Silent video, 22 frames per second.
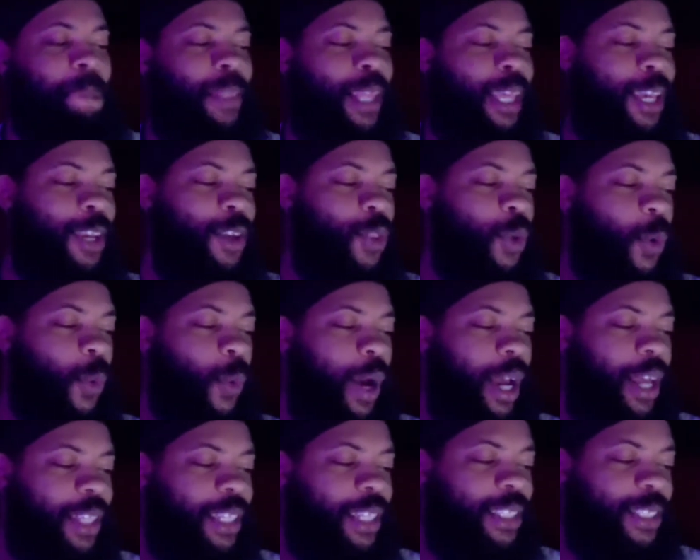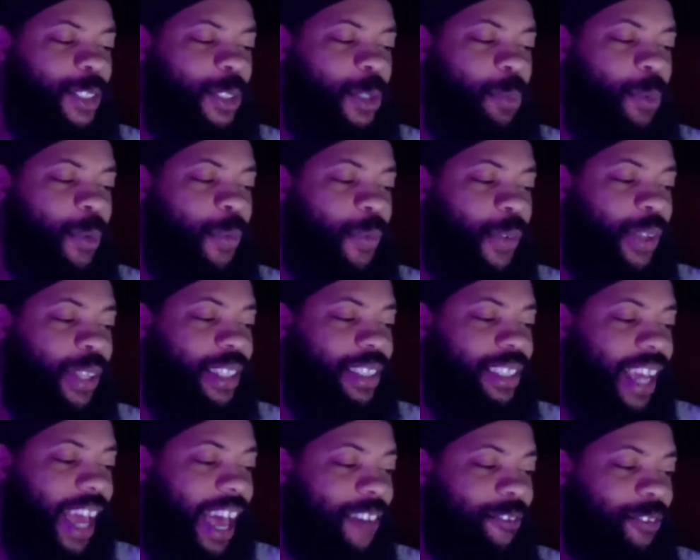Either way, these supervillains
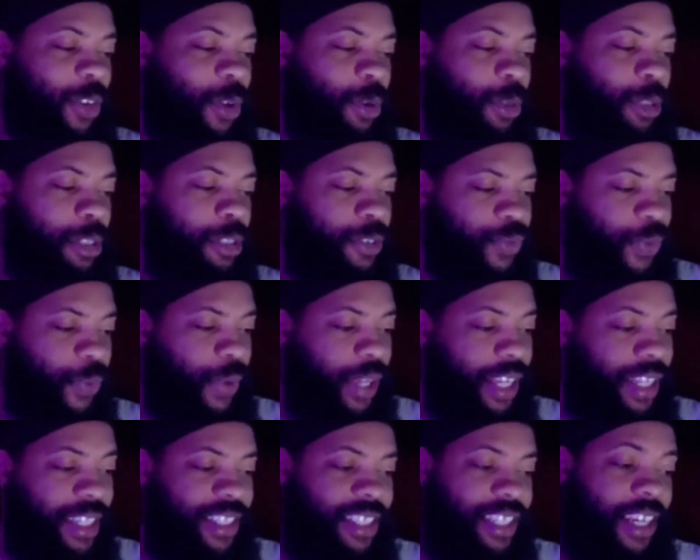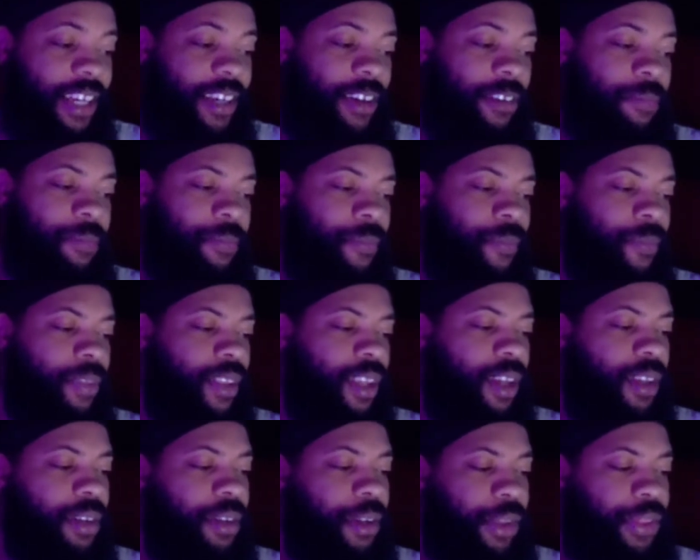have no useful intel.
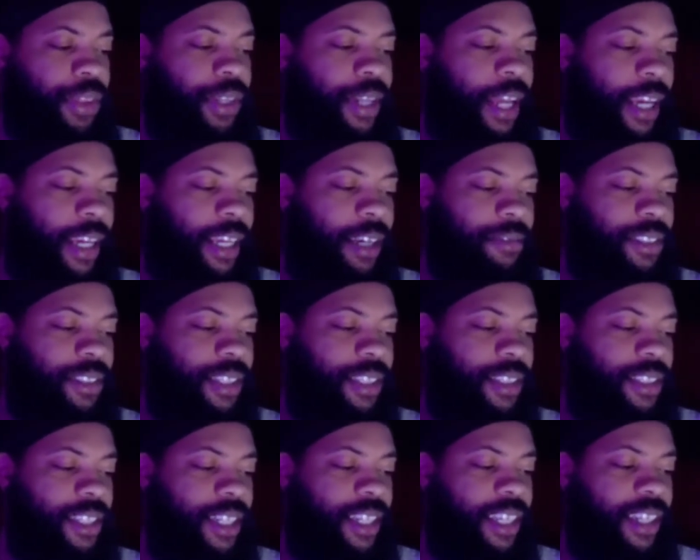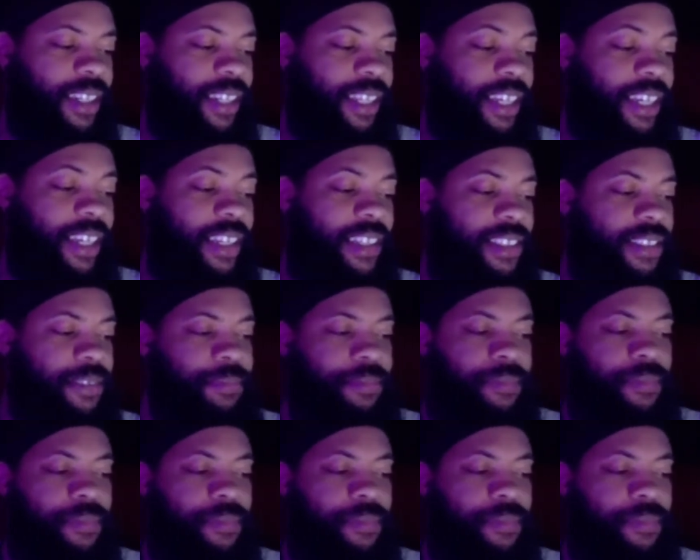Nothing that gives us any leads.